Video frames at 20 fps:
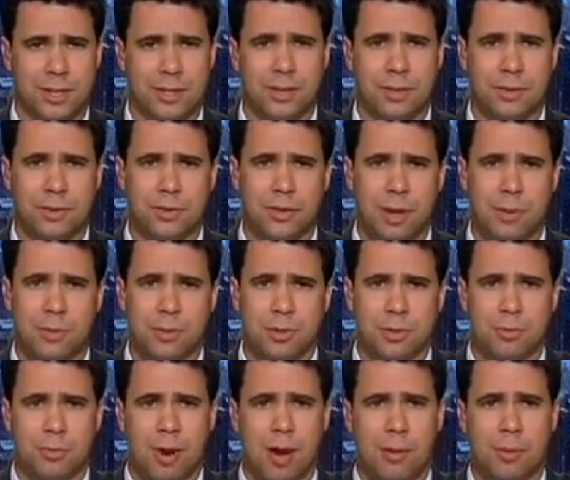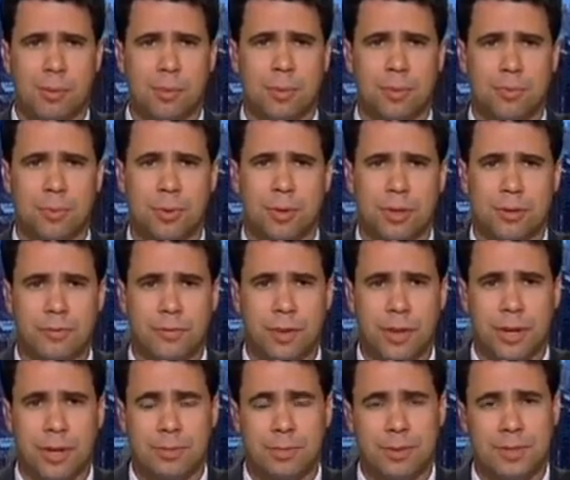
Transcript: I think those numbers are probably pretty inflated.